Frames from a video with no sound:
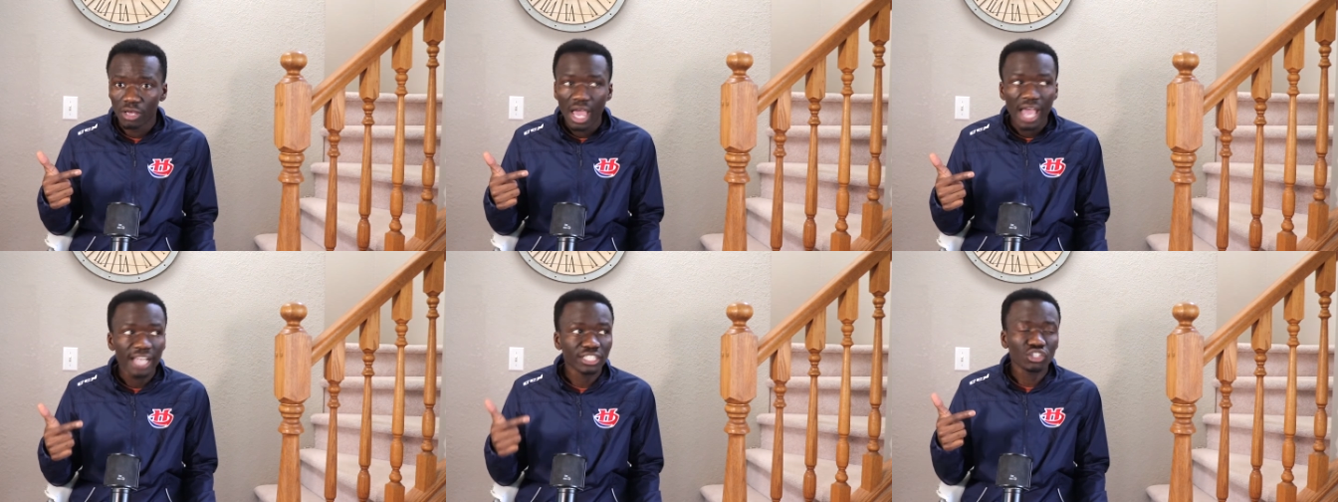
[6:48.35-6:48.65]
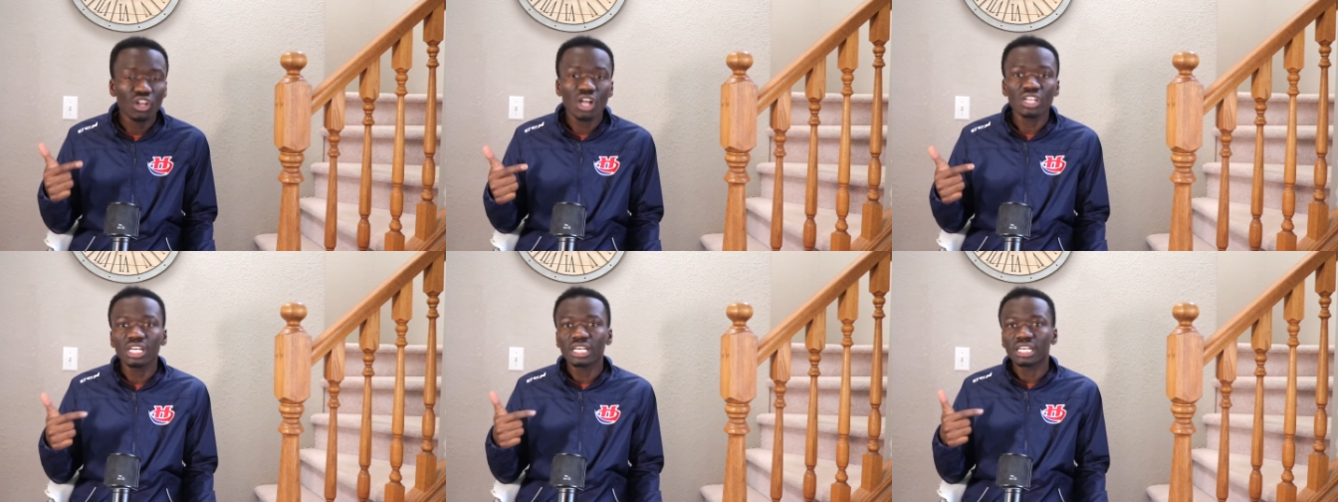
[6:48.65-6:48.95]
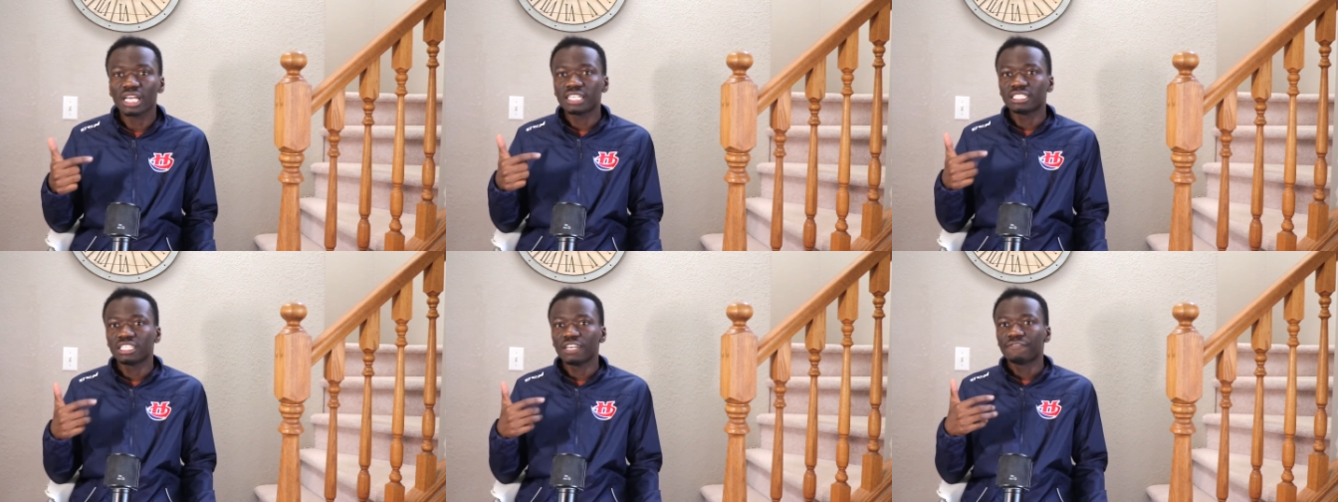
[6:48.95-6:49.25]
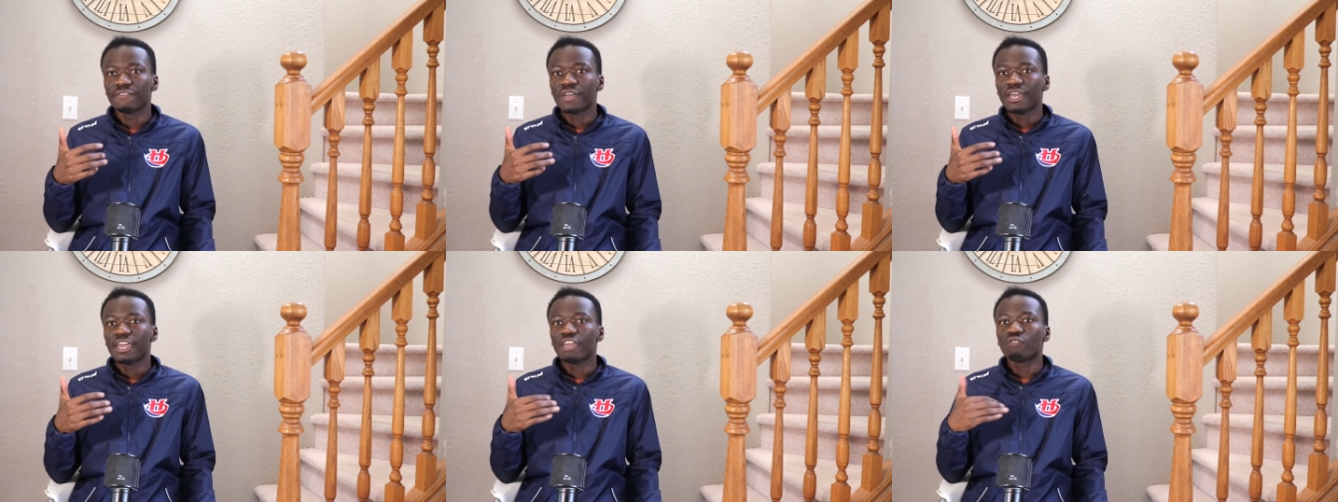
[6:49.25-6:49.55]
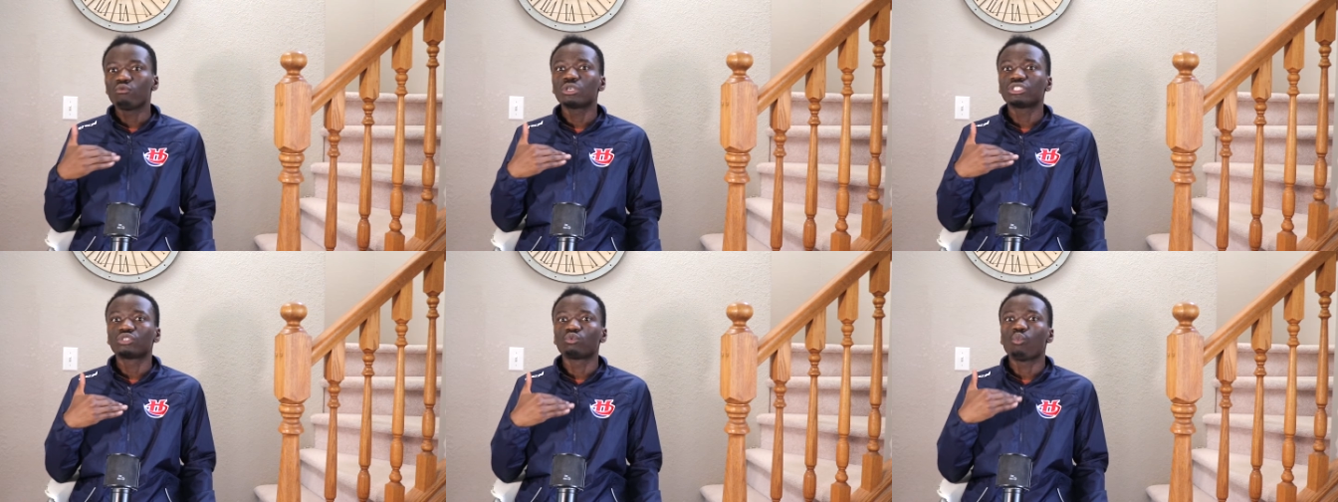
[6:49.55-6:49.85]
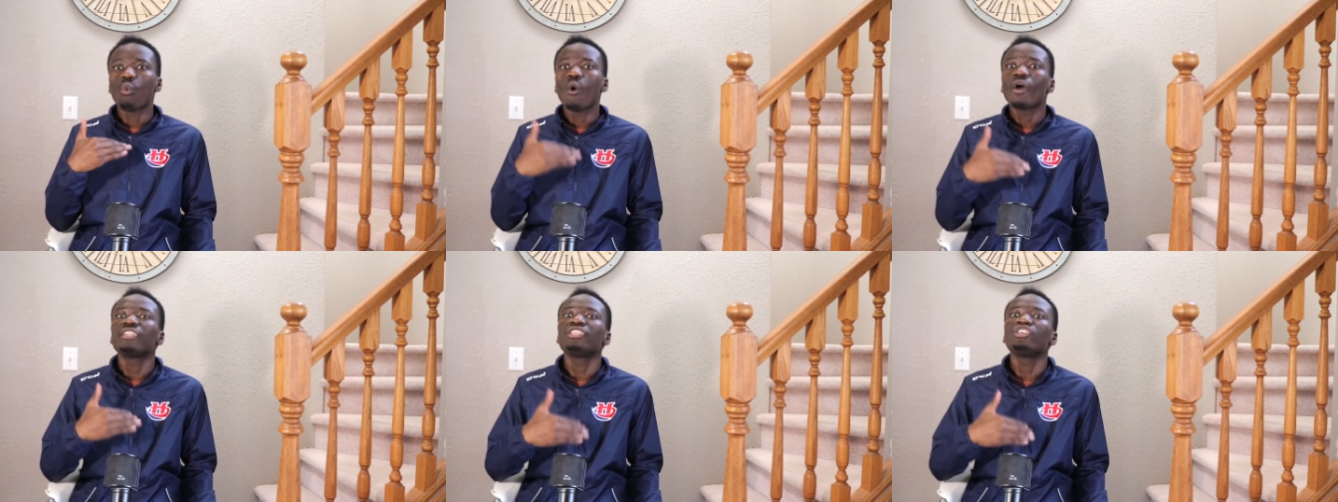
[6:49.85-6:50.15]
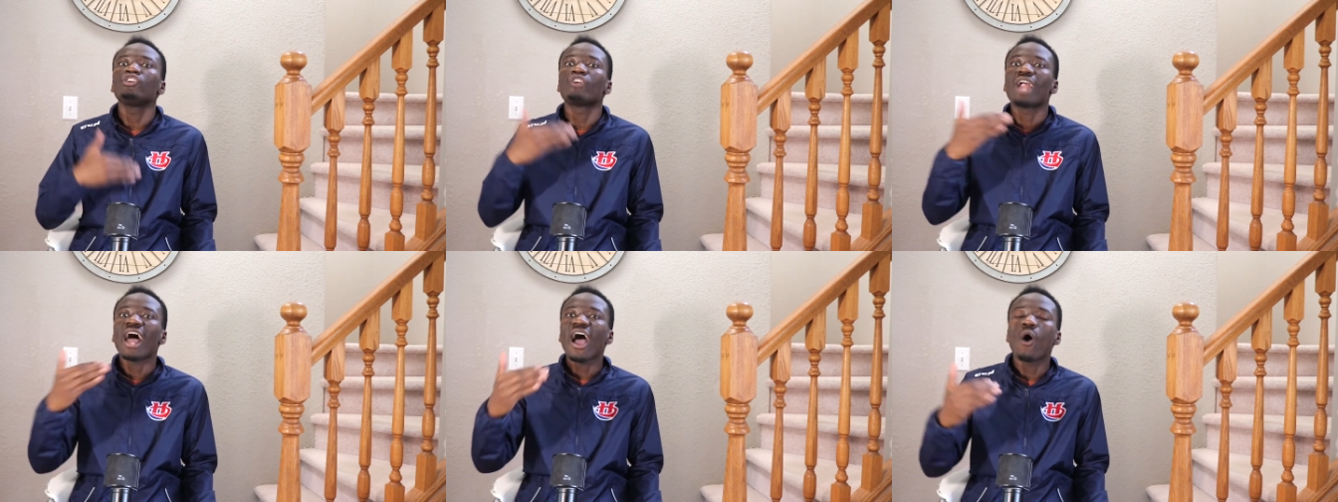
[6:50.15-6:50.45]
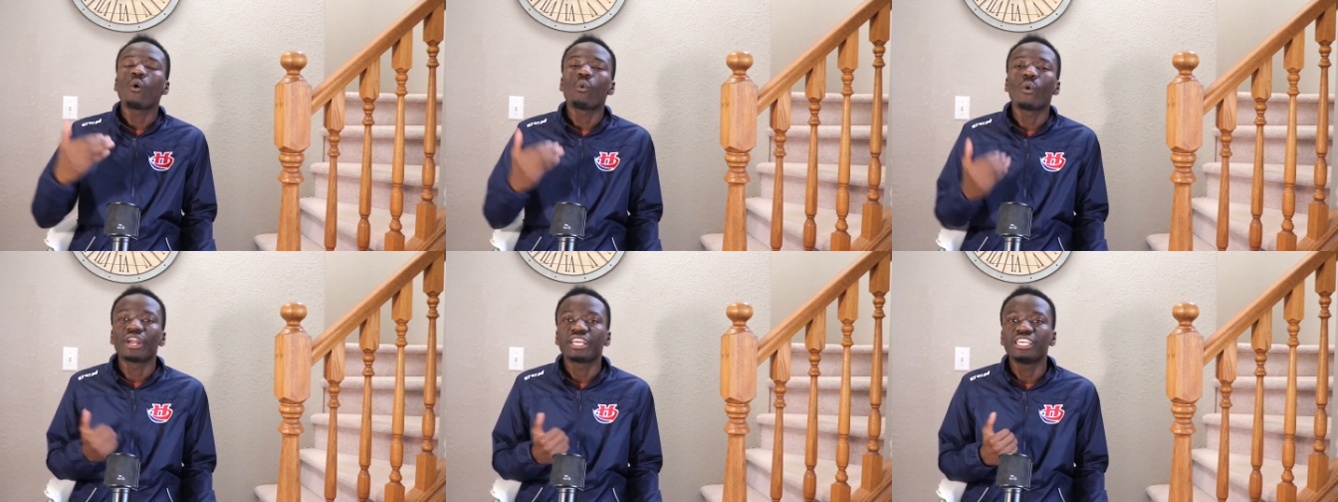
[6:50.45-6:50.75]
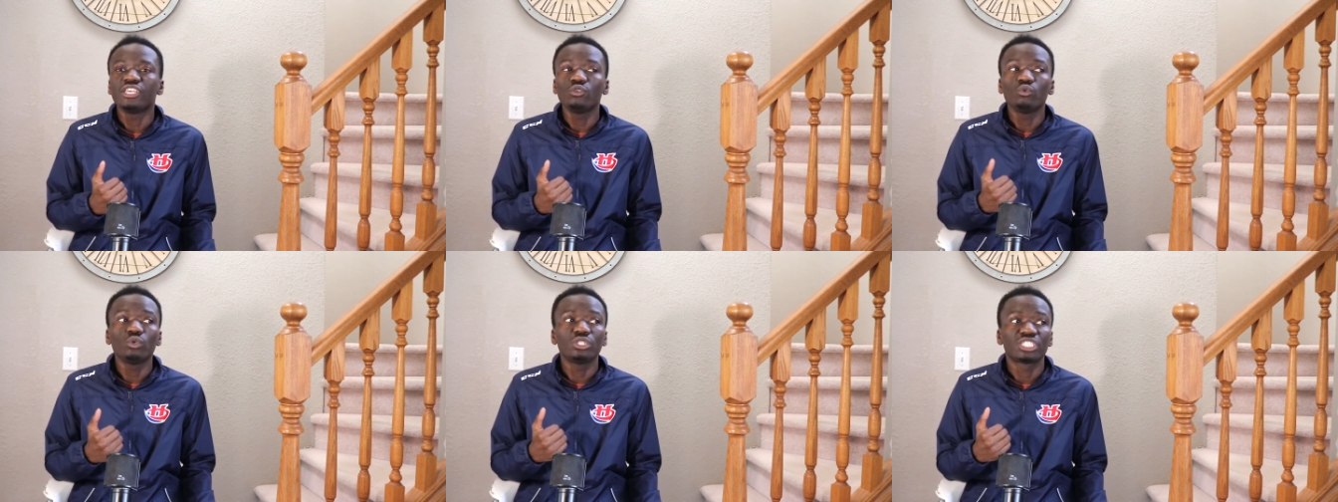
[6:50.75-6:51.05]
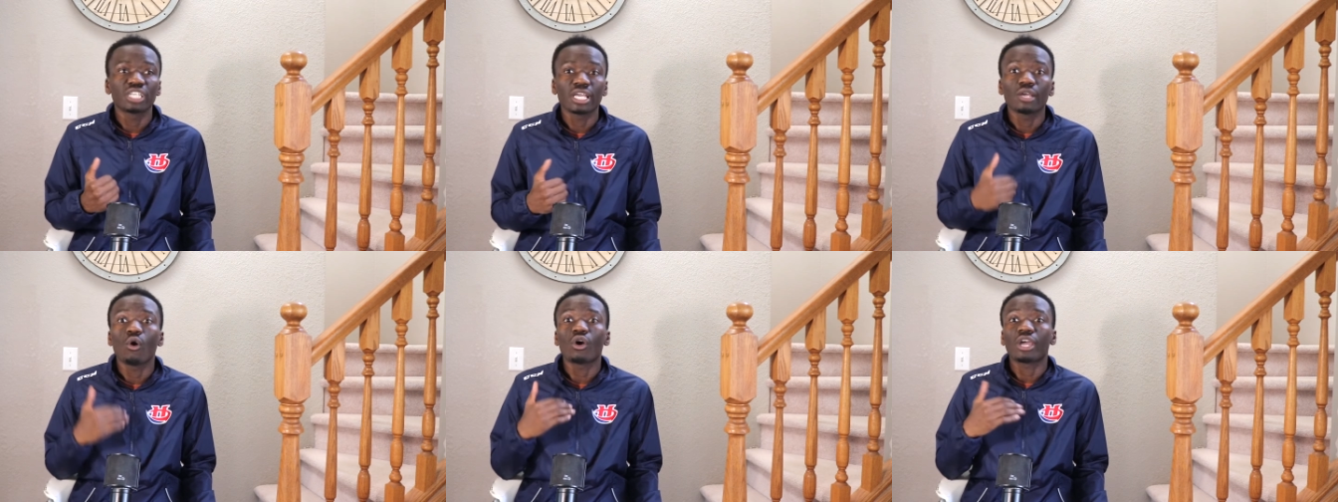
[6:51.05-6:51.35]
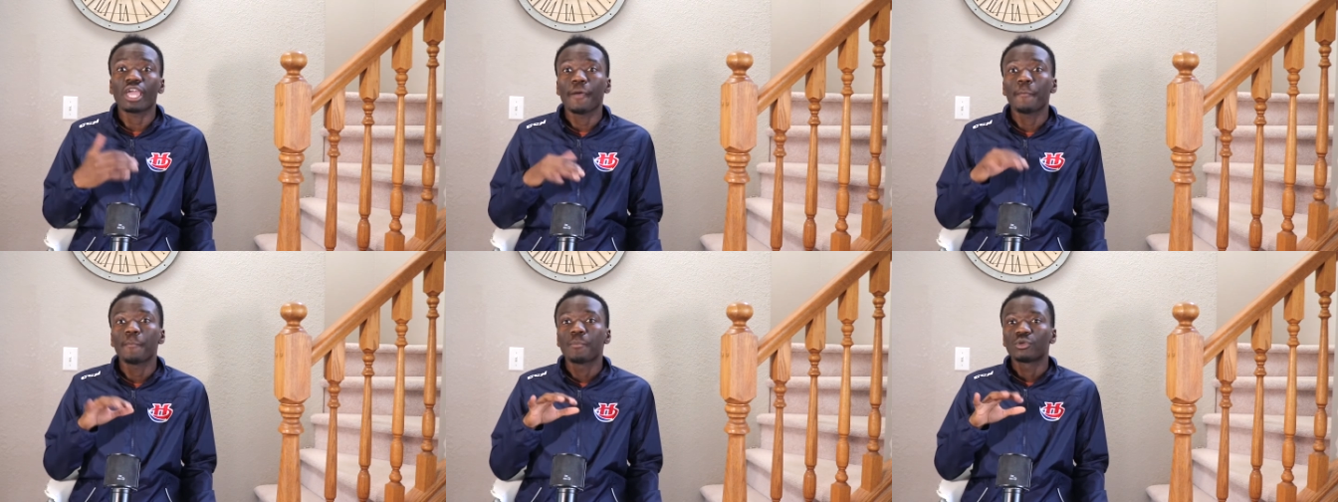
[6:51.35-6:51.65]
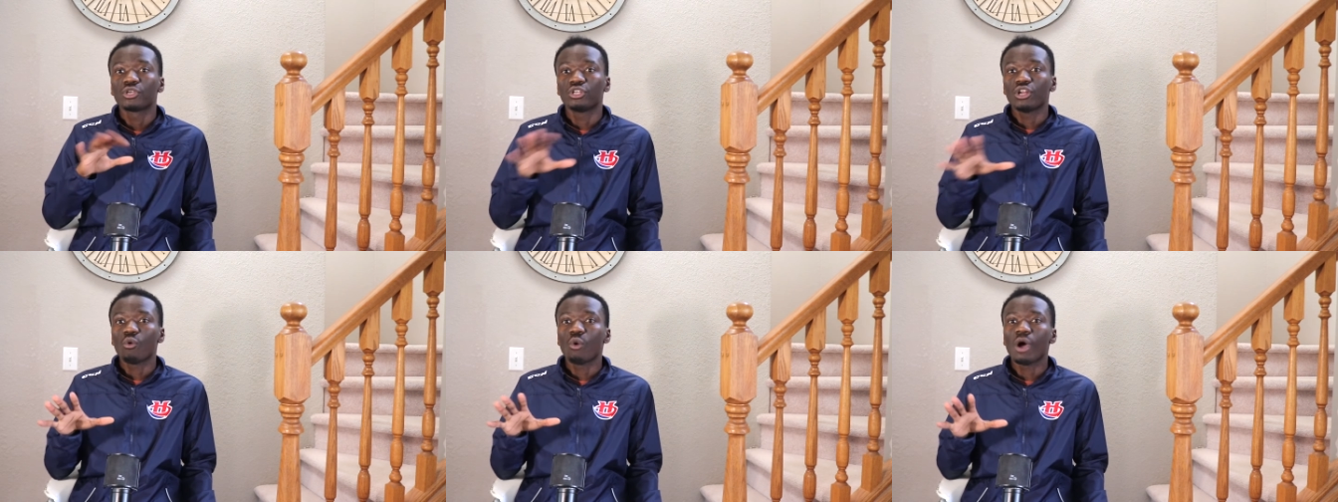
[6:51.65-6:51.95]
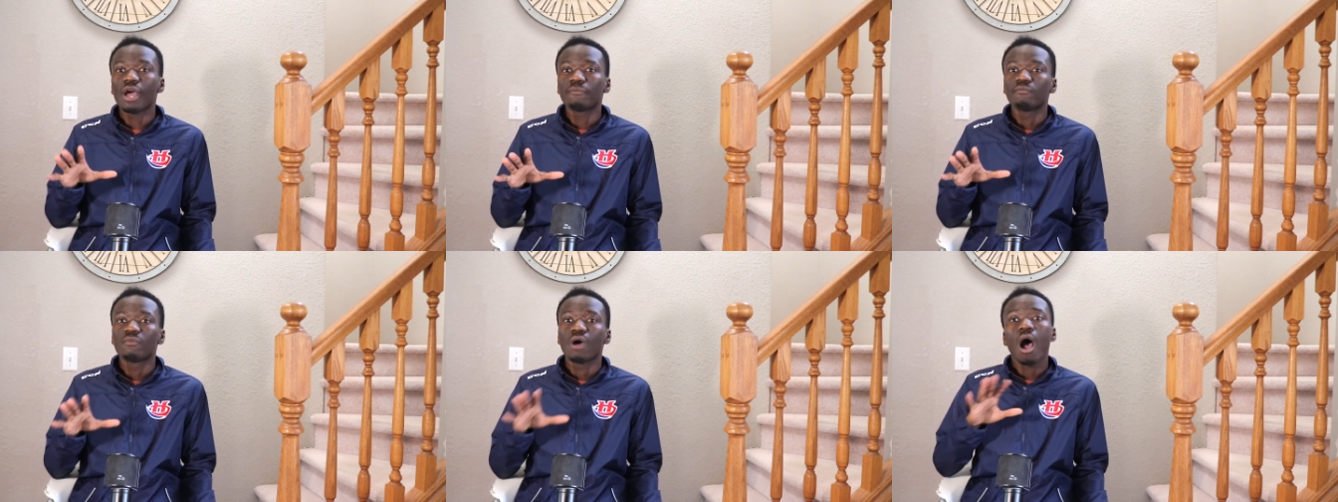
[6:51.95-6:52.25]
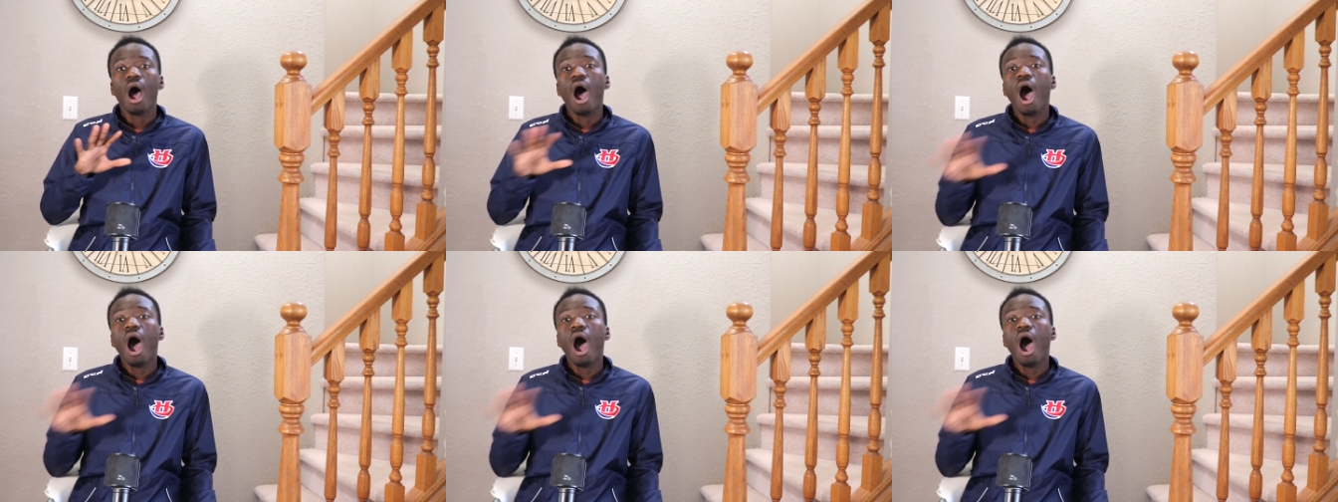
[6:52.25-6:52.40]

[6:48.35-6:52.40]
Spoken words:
It's not like as if it was 1 year out where he would say, okay, you know what?